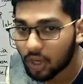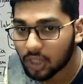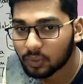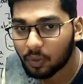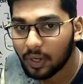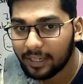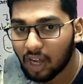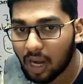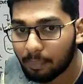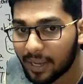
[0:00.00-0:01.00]

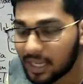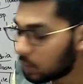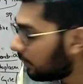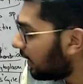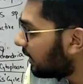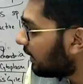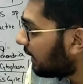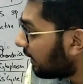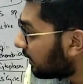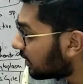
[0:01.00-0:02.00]
phosphoenol pyruvate, it
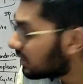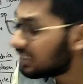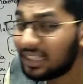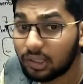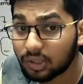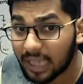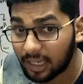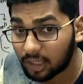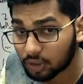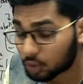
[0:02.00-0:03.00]
enters into
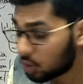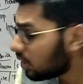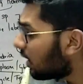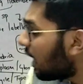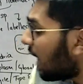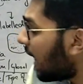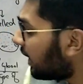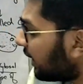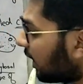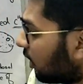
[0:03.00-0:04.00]
cytosol and it